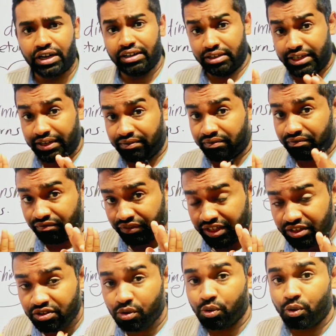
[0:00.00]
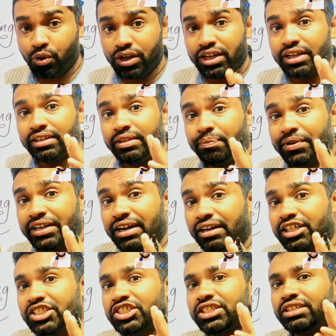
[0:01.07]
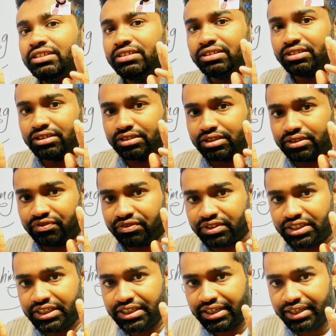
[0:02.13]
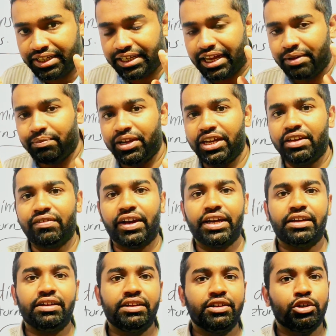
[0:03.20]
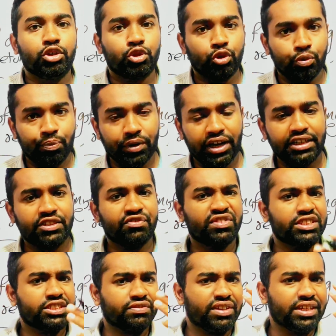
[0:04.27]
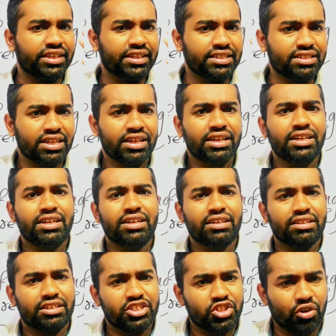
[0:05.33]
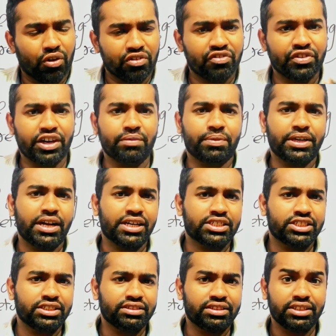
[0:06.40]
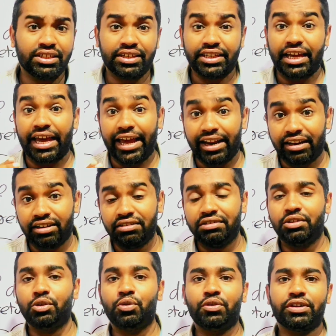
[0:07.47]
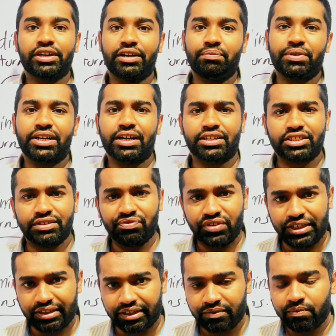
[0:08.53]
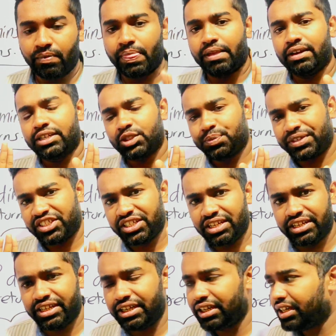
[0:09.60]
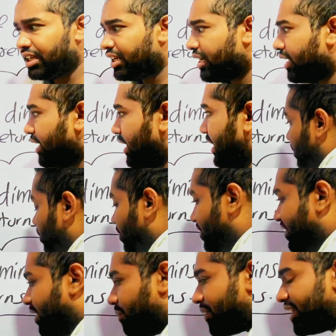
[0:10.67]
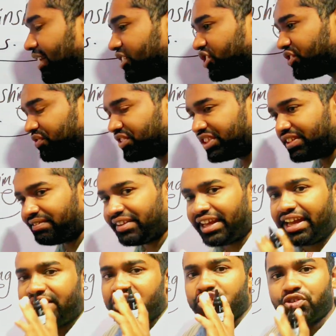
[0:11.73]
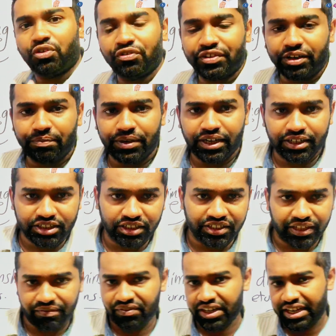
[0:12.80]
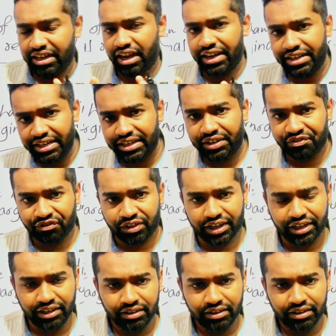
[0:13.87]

Then we know the production theory can be divided into two parts. First one is short run production theory and long run production theory. Especially long run production theory and short run production theory we can identify.